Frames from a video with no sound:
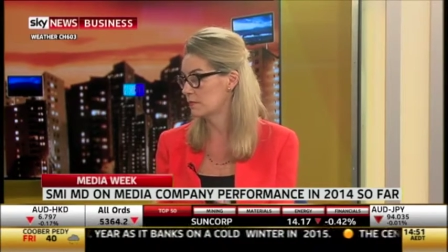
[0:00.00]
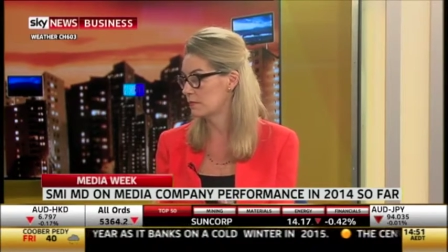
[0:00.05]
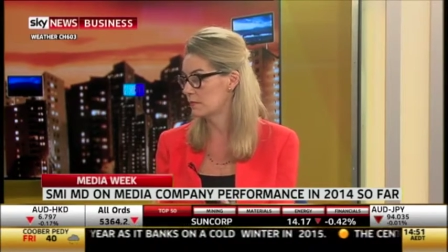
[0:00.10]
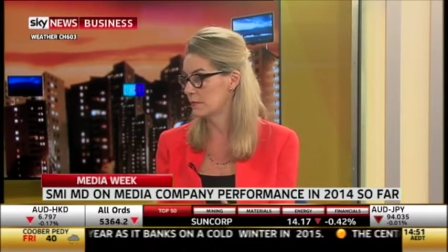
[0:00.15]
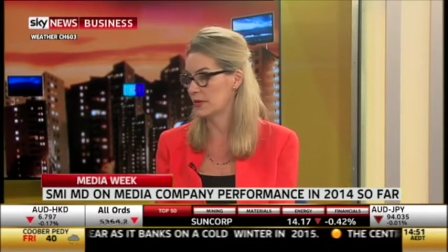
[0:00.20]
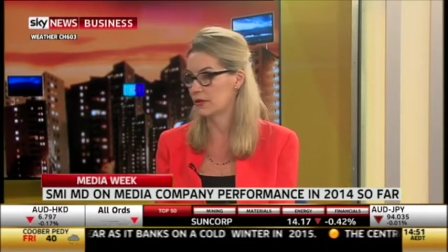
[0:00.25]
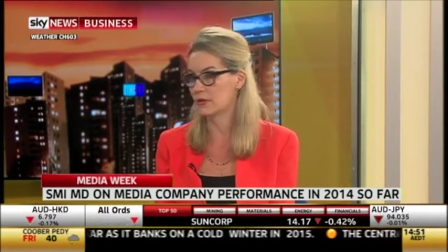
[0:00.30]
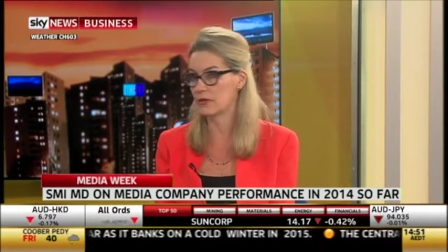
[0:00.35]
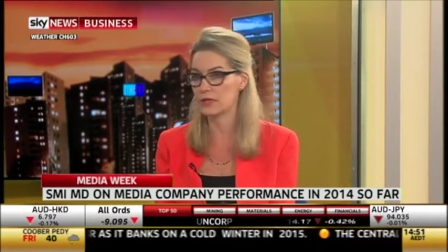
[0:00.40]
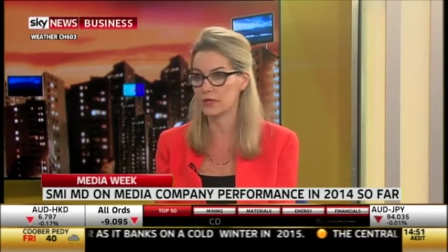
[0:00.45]

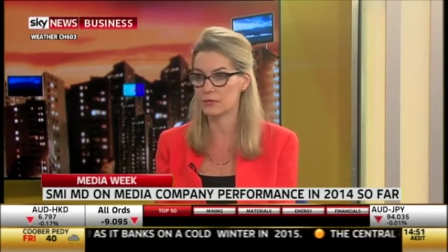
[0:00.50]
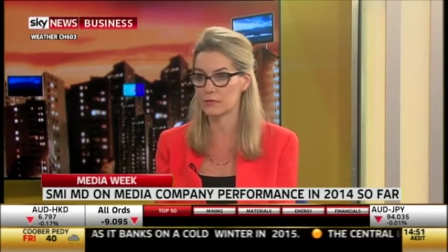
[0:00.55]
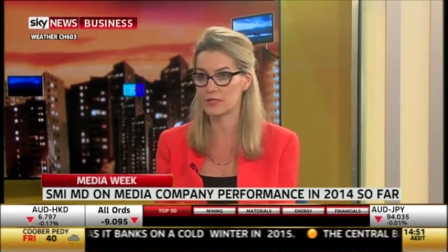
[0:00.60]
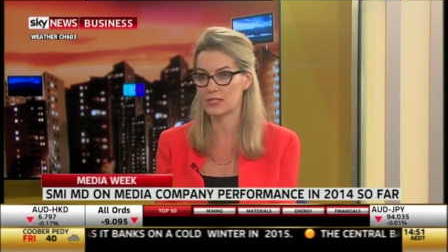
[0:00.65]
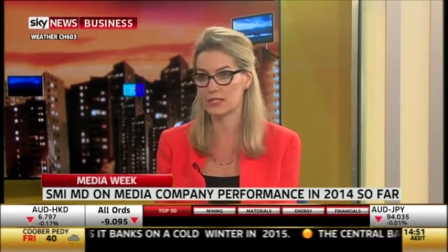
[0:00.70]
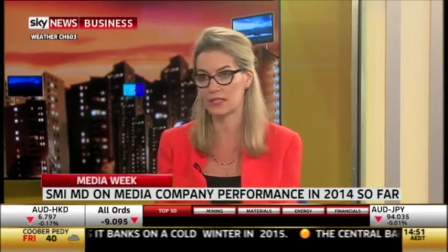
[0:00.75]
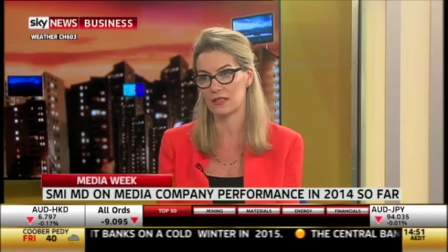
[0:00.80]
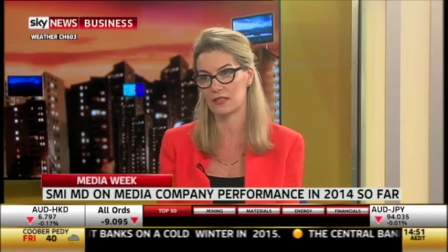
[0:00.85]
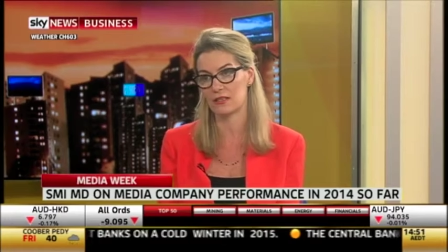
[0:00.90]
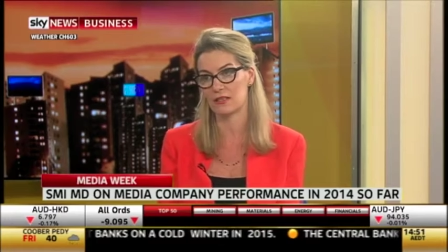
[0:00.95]
period, in
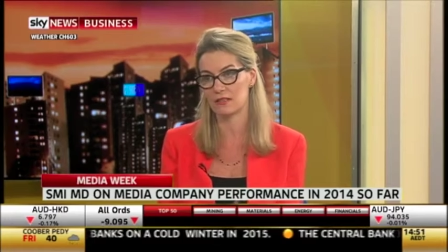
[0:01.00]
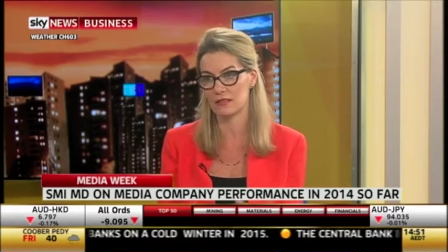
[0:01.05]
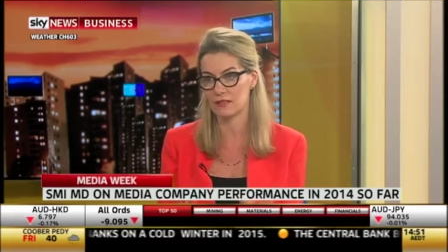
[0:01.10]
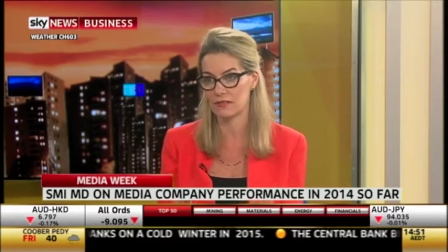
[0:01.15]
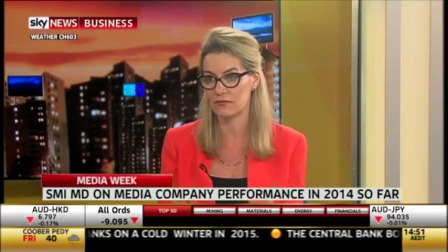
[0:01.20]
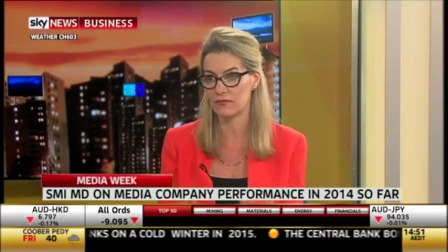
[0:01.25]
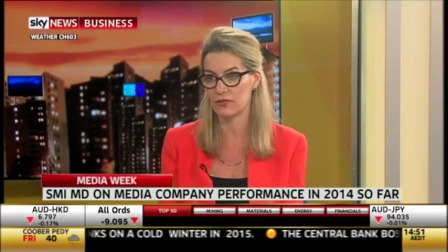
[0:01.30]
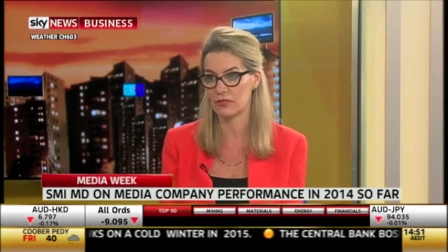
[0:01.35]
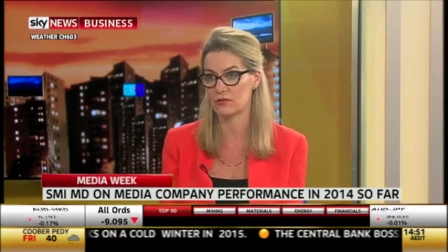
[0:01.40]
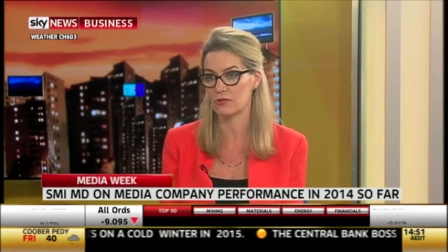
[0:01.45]
particular the
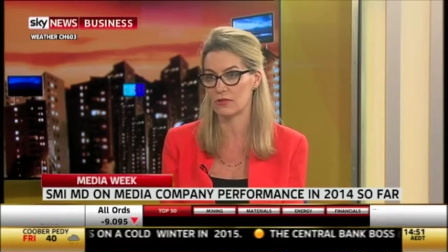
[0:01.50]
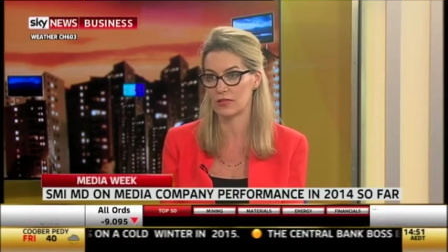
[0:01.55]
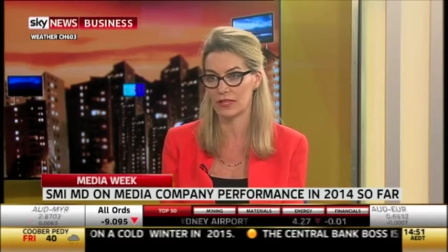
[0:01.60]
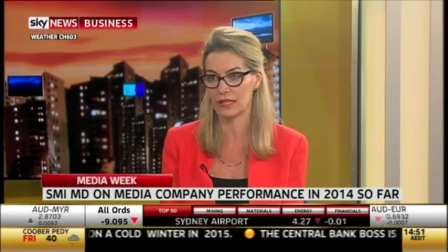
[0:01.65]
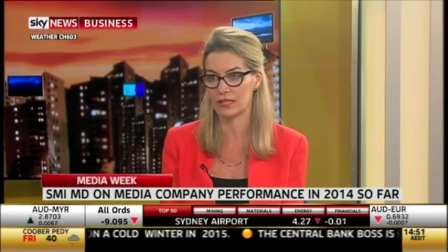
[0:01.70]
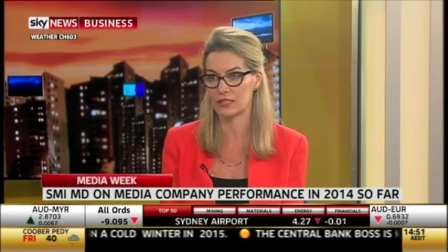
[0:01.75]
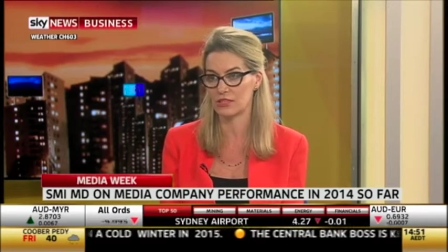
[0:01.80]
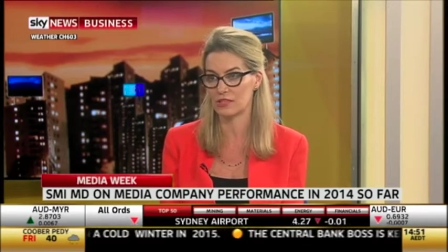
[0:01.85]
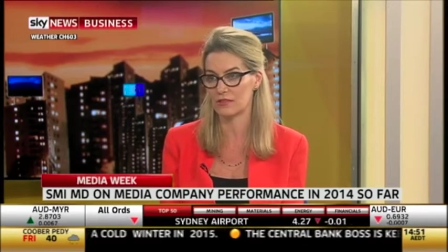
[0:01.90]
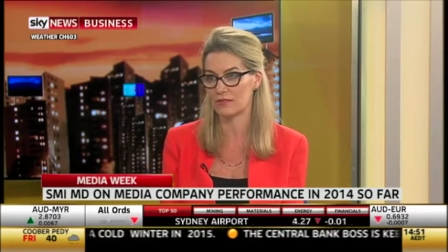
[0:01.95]
federal
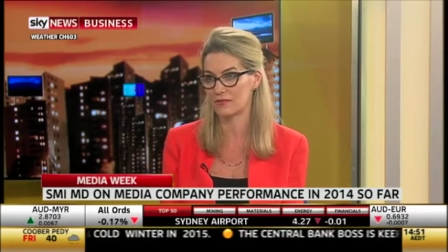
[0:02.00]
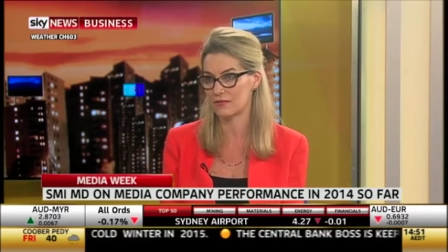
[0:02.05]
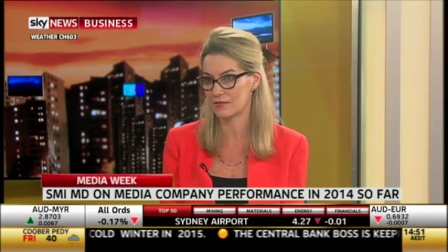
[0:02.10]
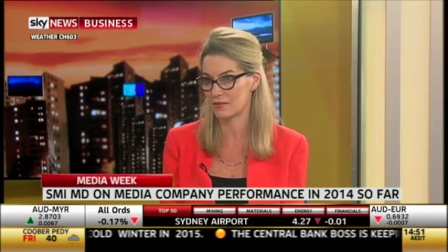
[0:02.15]
election